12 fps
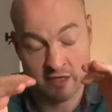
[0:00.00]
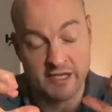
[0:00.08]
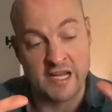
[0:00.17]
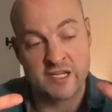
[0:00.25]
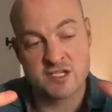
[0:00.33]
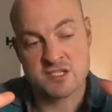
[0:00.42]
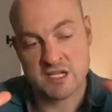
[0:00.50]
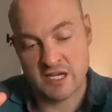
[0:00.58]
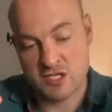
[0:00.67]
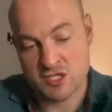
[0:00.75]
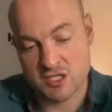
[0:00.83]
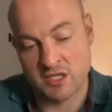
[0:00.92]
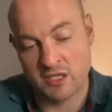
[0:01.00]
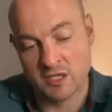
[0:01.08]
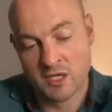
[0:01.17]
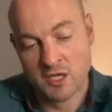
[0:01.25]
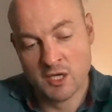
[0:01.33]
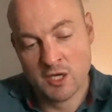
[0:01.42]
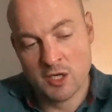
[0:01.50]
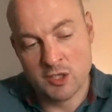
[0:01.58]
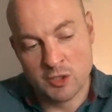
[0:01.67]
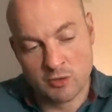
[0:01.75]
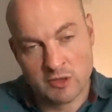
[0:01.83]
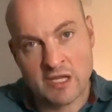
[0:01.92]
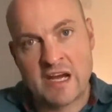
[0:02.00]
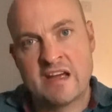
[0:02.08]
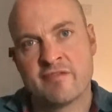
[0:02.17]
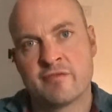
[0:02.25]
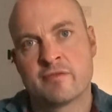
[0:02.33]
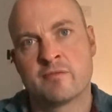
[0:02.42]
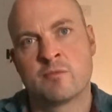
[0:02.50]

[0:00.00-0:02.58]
And essentially, your life,